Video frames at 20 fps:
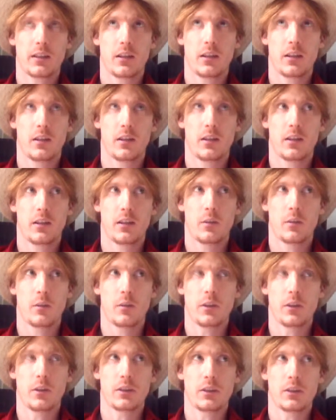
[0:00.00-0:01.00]

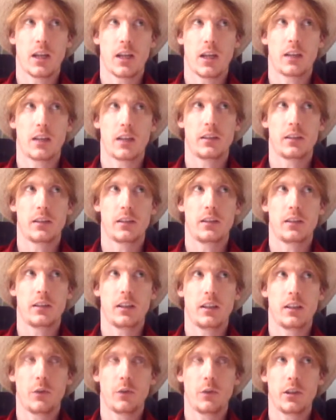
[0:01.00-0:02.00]
at least not
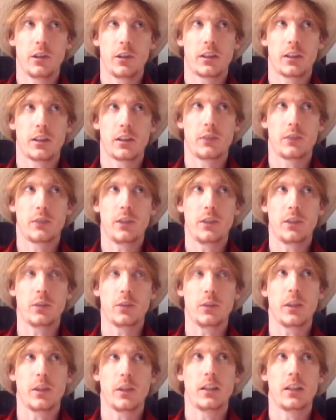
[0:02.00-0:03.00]
in a really convenient
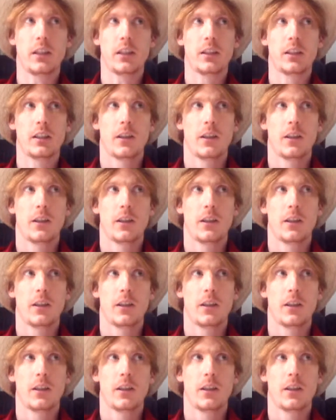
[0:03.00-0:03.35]
way.